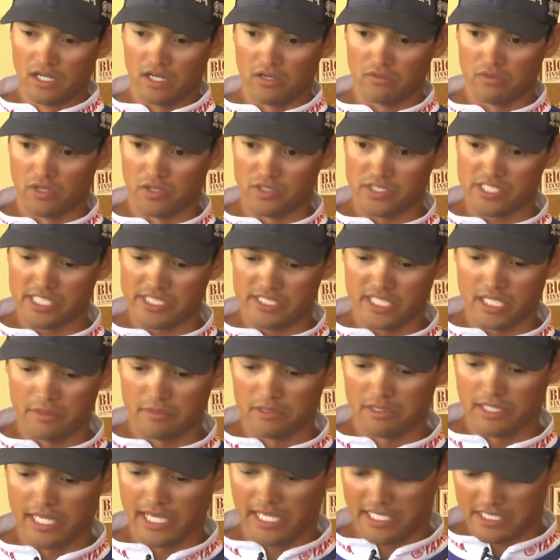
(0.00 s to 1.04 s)
Orochi
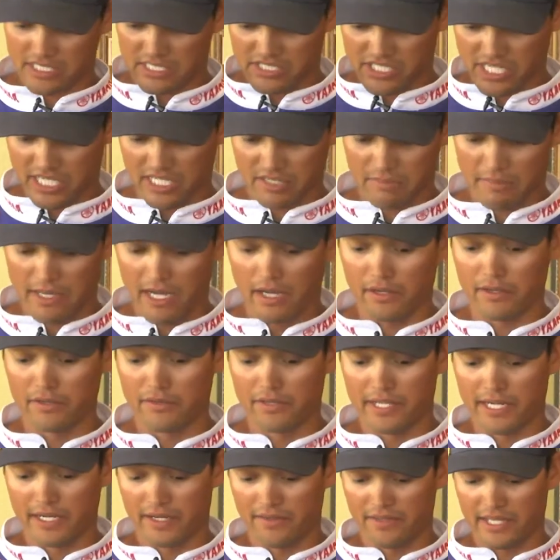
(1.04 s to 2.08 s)
Double X, check them out
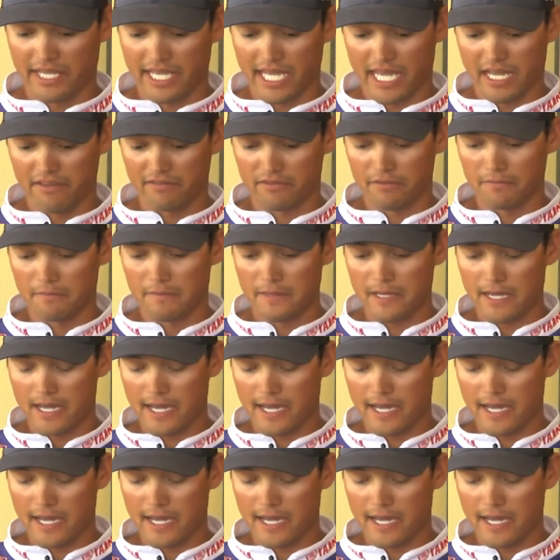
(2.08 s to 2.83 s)
in there, they have them.